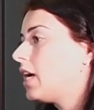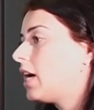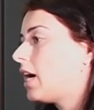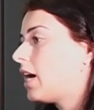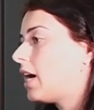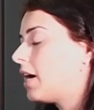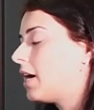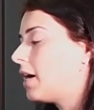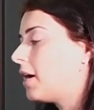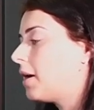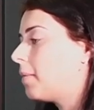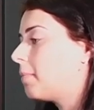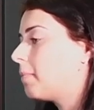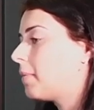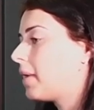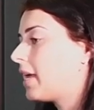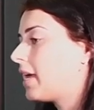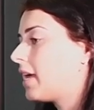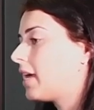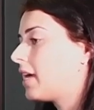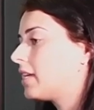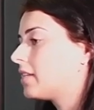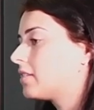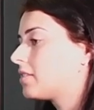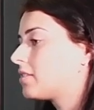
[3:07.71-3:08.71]

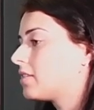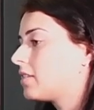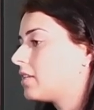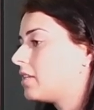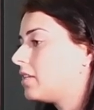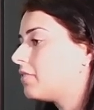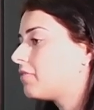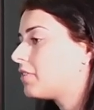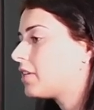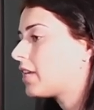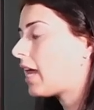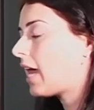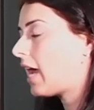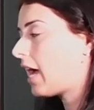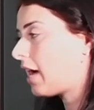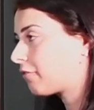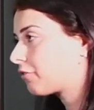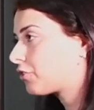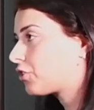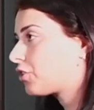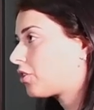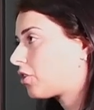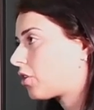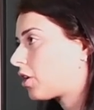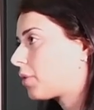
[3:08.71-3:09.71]
And even
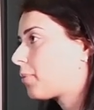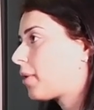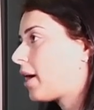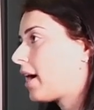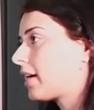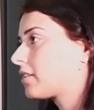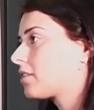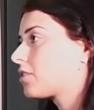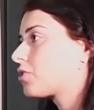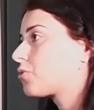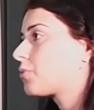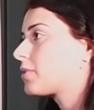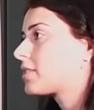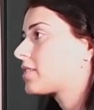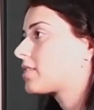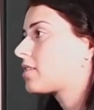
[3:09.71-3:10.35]
after our practice was